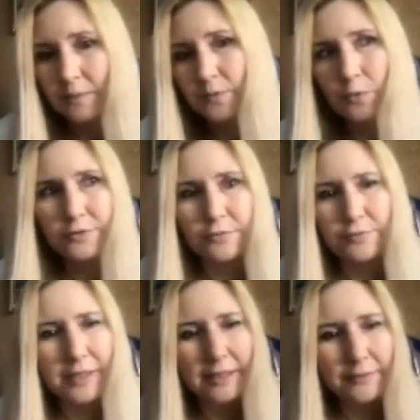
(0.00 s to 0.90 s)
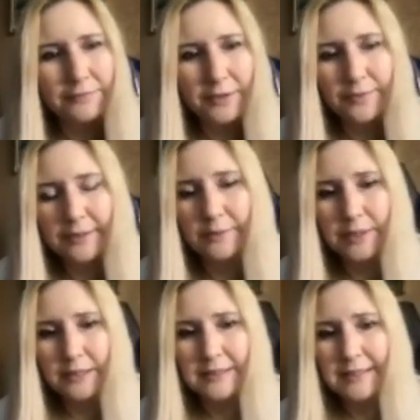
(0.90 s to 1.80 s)
also really frequently
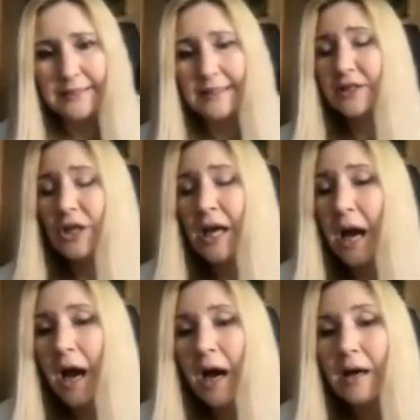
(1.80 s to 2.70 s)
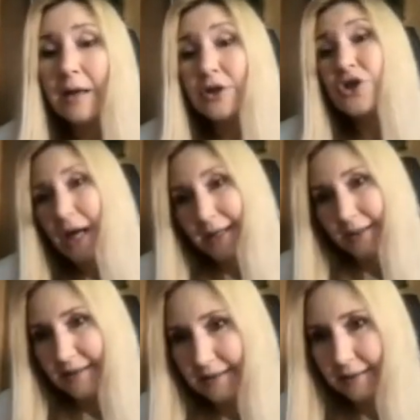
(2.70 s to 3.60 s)
we can see that.
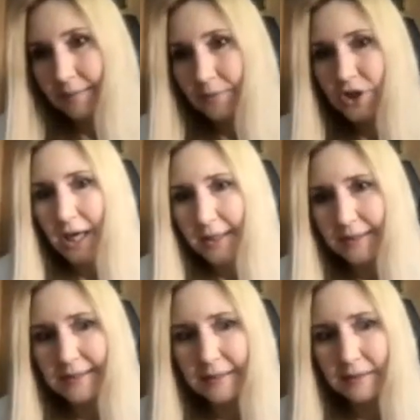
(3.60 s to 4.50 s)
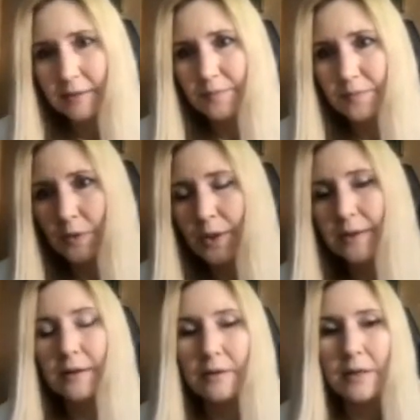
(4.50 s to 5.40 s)
Chunks. I
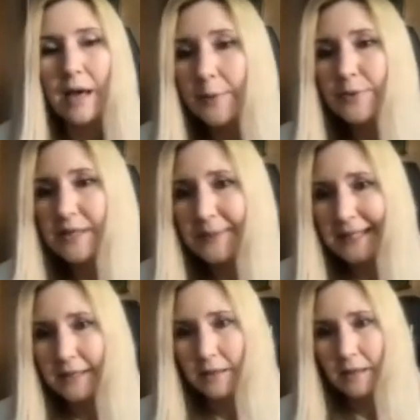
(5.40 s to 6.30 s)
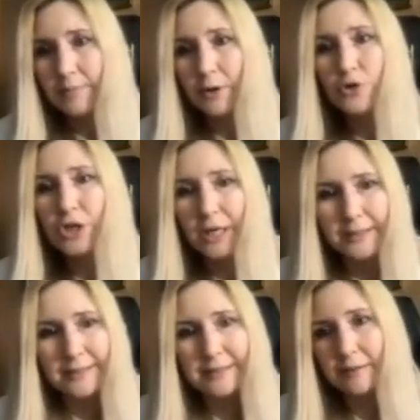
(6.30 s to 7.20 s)
was speaking about
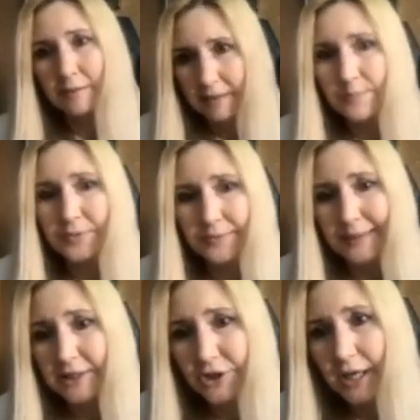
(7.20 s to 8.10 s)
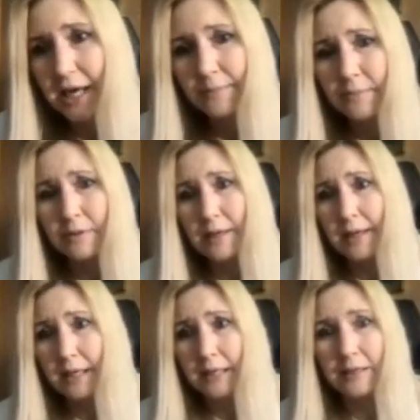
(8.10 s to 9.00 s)
chunks the previous time.
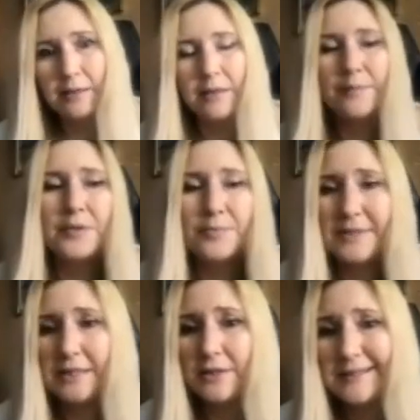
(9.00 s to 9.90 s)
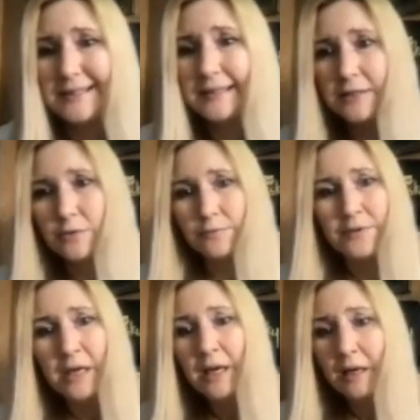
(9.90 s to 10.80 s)
I represented the list
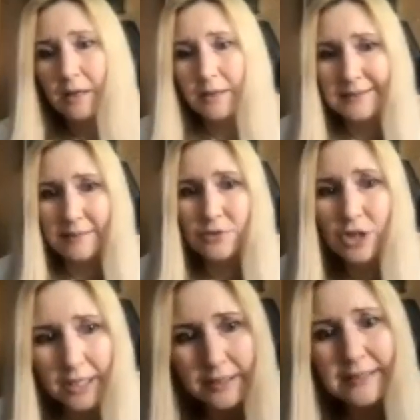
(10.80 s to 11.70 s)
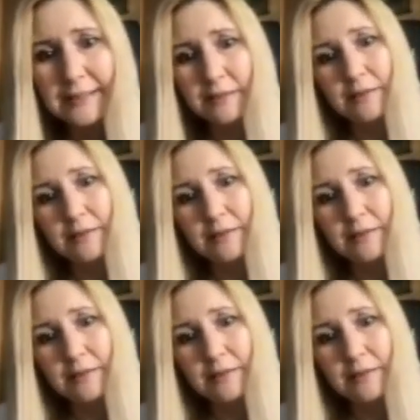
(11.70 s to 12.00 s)
of some chunks